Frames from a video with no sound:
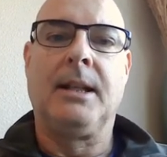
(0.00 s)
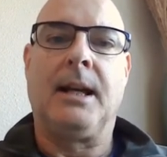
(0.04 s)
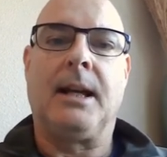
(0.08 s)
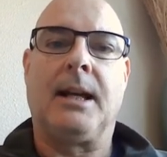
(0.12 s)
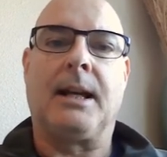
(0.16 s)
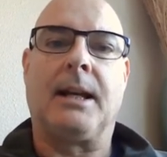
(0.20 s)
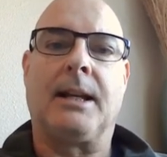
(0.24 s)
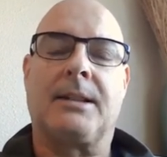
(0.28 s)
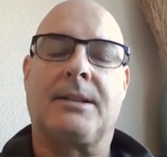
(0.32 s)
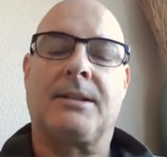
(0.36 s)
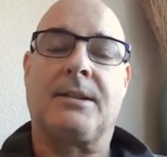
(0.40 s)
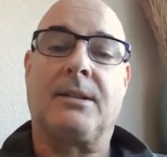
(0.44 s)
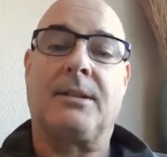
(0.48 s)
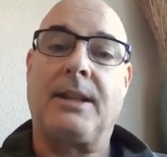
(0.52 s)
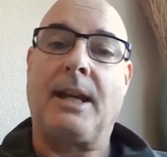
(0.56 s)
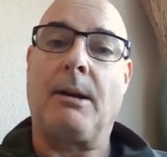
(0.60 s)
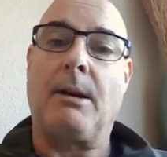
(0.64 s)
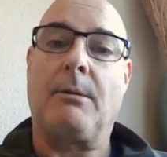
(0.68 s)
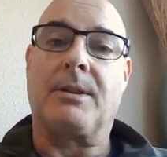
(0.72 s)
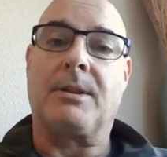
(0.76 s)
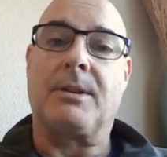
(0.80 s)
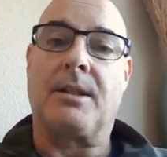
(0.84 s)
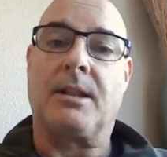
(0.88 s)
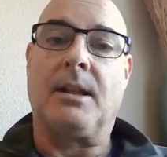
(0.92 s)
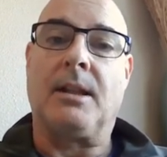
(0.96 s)
Uh, so that
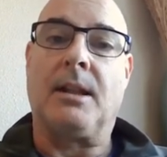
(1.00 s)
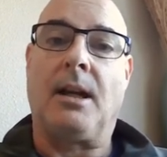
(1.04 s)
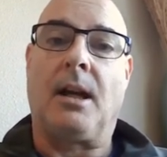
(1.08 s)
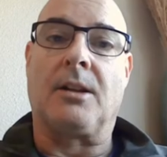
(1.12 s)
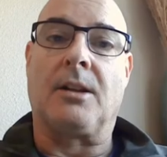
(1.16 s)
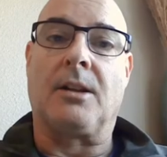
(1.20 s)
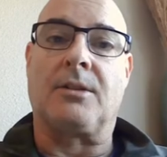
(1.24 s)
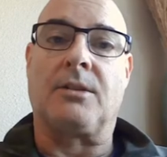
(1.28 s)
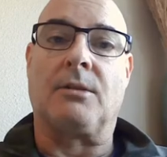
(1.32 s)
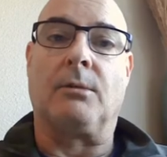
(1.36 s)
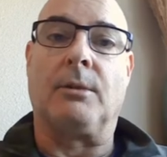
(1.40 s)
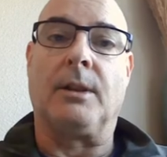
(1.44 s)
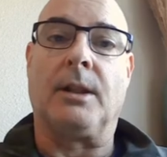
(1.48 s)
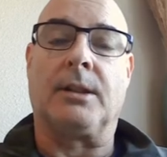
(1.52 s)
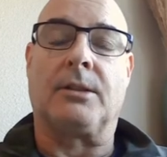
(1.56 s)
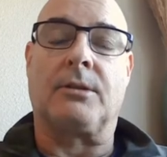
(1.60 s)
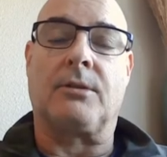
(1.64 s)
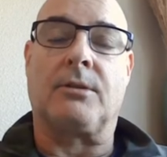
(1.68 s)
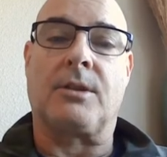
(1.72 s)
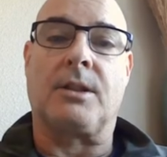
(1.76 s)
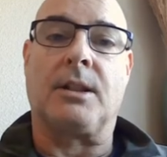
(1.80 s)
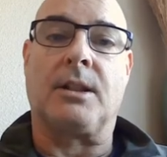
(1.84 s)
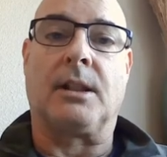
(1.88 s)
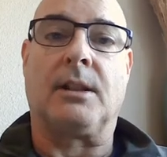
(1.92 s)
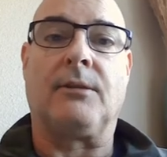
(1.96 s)
was also
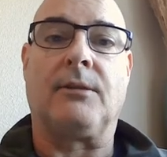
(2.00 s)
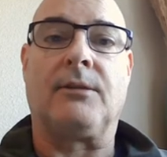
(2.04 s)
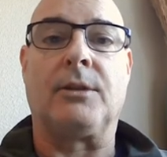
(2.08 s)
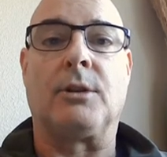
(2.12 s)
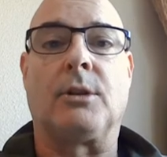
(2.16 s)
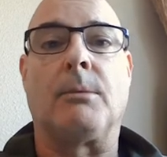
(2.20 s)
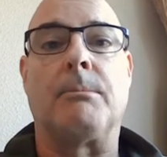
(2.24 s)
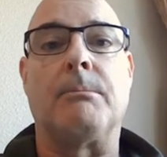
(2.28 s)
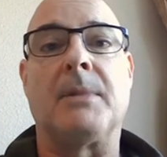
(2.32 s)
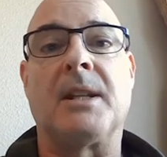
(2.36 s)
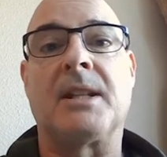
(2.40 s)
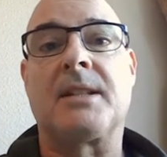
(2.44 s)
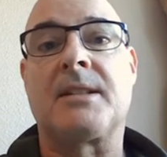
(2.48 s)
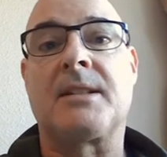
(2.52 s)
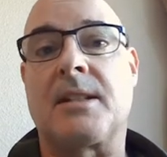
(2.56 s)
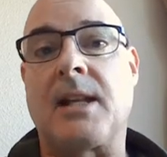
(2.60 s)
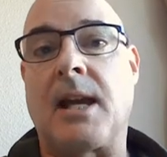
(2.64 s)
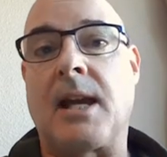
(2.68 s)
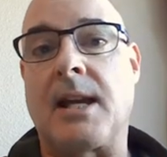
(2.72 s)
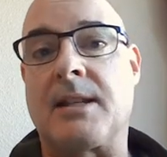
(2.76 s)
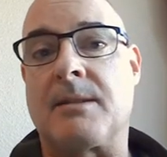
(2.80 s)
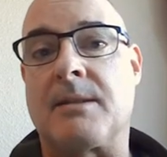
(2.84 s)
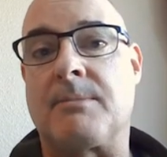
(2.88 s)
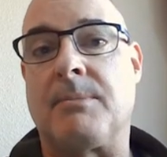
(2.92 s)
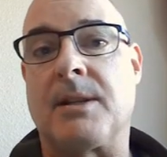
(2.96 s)
interesting. If you're a
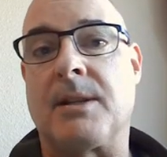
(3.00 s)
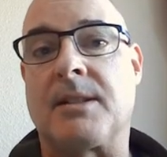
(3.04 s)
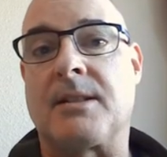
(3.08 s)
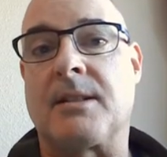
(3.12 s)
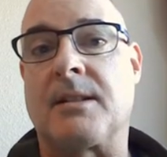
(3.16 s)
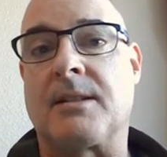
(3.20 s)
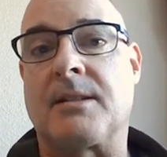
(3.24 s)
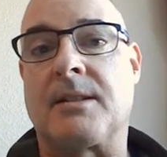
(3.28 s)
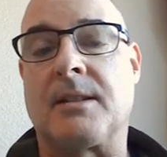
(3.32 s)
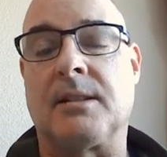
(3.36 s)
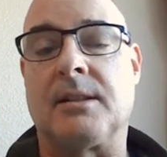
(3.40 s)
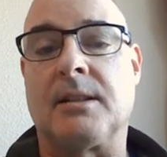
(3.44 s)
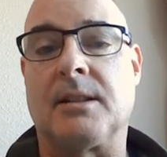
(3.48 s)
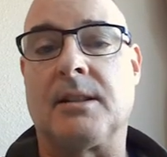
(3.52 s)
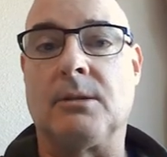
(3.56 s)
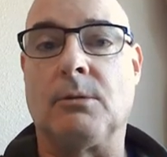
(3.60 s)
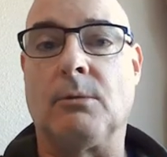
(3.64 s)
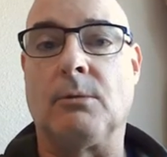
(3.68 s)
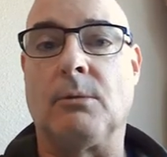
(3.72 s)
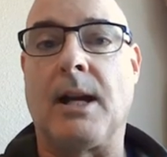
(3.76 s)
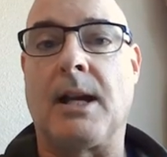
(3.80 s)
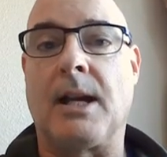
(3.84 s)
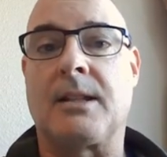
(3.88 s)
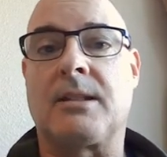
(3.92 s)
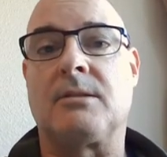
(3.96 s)
mid-sized business in the
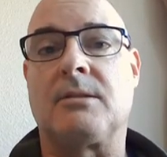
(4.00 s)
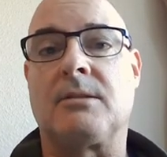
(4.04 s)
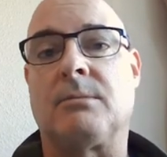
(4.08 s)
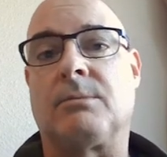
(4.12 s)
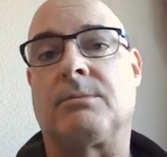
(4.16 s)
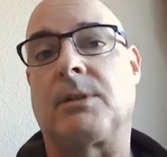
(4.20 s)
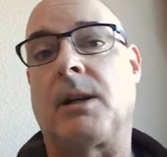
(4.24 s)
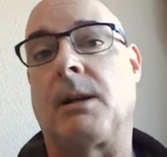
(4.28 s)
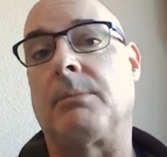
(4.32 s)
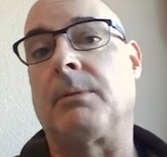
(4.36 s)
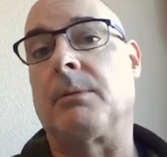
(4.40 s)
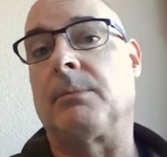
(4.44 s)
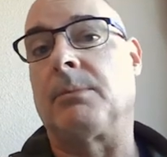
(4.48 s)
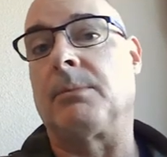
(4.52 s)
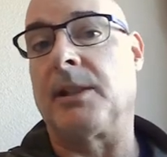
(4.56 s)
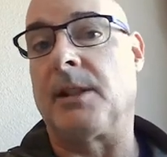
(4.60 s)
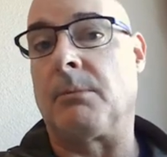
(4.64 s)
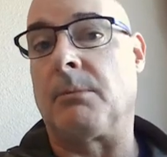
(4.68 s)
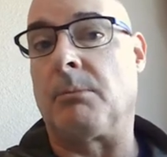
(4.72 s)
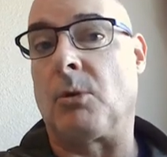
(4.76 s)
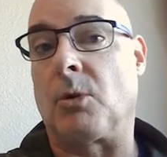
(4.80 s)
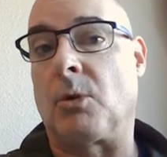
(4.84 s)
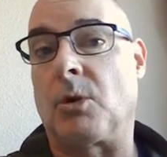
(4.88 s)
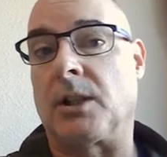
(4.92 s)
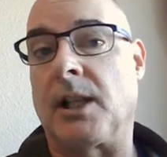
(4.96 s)
U.S., you probably
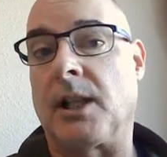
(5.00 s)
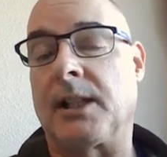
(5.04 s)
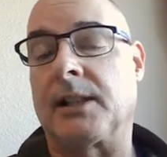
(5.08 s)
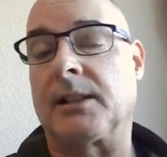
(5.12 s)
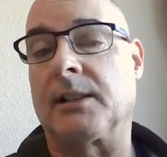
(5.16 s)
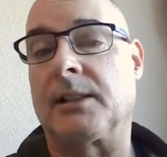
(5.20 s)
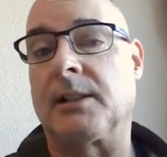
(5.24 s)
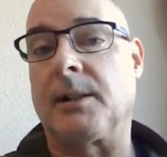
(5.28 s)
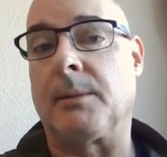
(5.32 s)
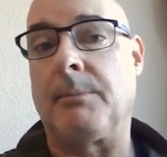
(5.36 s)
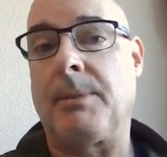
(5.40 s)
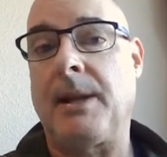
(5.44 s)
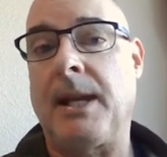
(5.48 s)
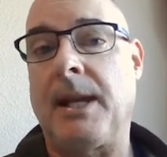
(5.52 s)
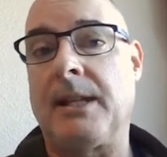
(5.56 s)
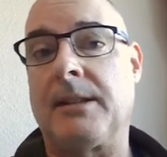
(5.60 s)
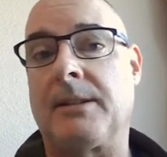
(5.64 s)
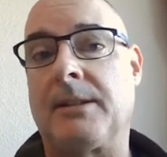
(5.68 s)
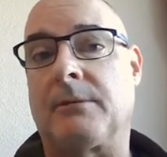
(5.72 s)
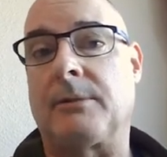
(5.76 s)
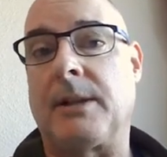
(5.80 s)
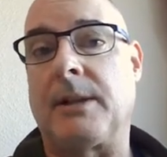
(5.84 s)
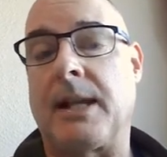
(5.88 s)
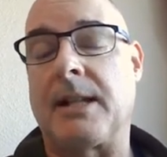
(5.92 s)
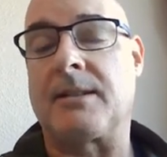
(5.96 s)
are more likely to pay
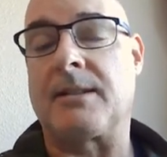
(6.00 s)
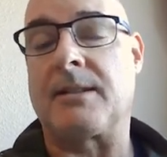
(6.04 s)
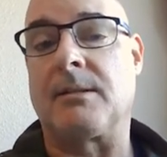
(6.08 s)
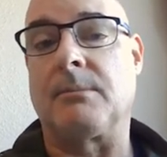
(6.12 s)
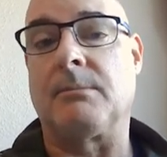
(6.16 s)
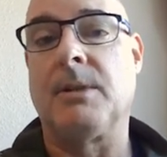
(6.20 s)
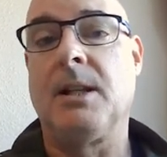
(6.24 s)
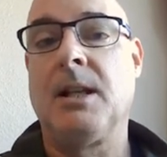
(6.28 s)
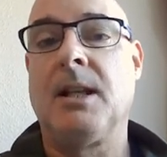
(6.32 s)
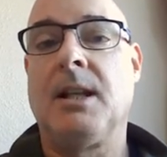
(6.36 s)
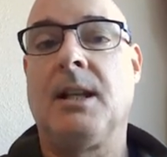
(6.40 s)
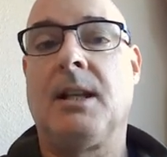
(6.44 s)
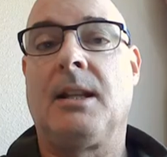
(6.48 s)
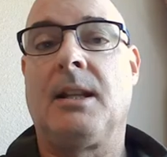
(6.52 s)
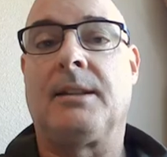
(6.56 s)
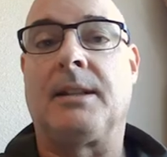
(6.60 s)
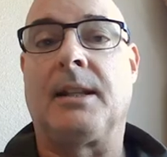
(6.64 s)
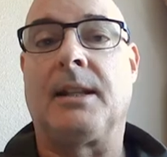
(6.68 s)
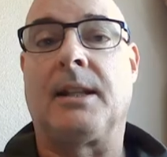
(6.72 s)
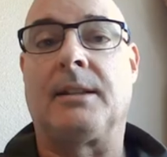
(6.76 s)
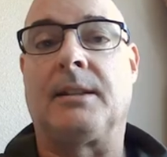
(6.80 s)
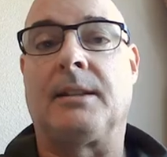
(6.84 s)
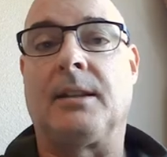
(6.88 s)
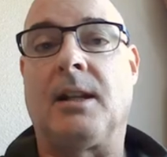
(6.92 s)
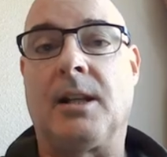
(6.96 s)
the ransom
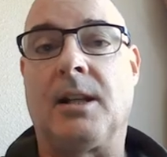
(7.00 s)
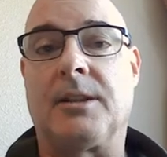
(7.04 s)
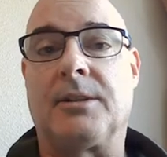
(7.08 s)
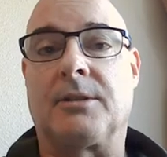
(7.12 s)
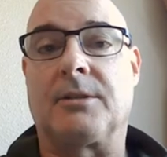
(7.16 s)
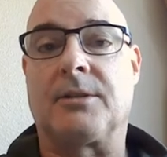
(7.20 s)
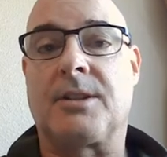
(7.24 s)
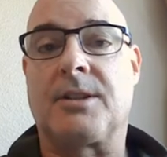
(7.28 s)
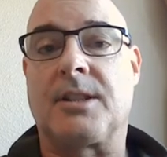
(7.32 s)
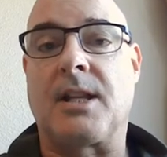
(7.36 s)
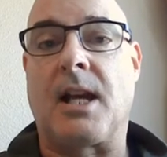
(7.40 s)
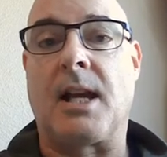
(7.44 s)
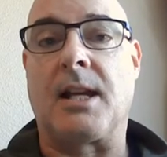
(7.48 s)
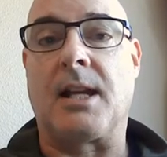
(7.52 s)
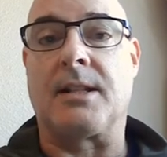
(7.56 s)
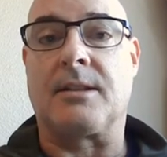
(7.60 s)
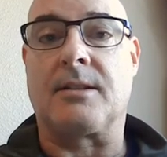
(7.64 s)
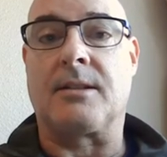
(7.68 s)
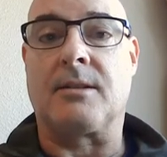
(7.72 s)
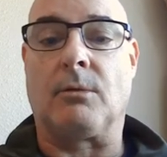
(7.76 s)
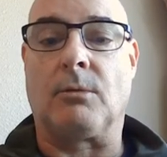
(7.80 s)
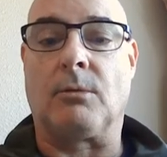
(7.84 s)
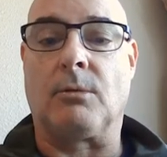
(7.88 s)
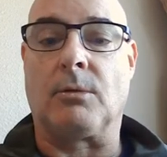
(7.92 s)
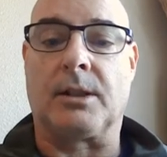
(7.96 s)
than other
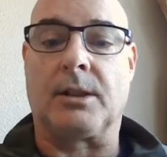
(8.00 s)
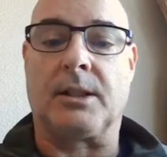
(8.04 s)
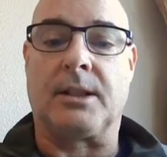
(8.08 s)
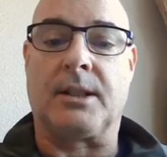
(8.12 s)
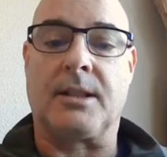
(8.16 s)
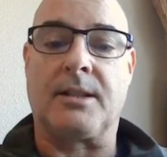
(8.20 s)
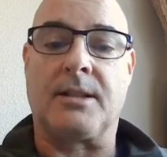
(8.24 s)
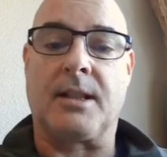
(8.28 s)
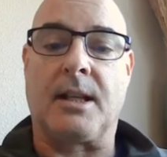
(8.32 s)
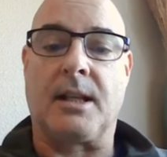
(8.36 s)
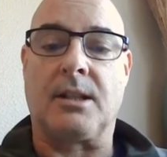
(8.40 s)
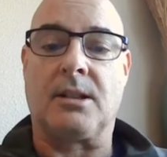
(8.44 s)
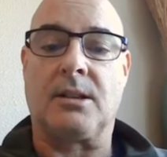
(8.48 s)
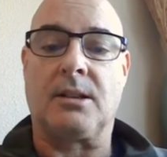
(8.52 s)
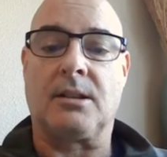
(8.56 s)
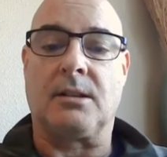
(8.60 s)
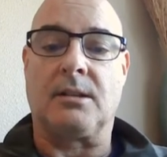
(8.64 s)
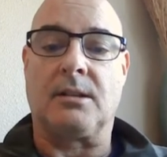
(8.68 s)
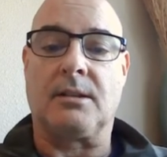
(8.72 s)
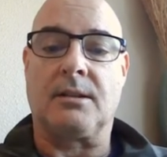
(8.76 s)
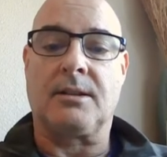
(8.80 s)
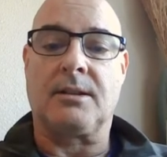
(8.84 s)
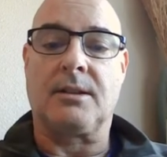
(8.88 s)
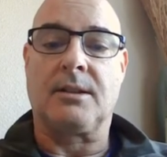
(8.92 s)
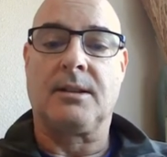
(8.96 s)
sized
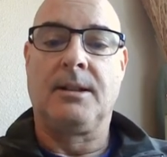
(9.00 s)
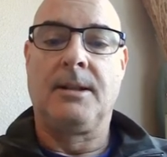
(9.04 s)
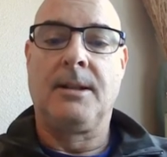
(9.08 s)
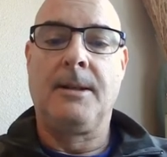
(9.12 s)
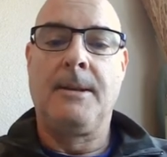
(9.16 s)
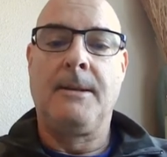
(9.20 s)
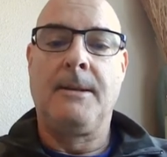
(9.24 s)
organizations.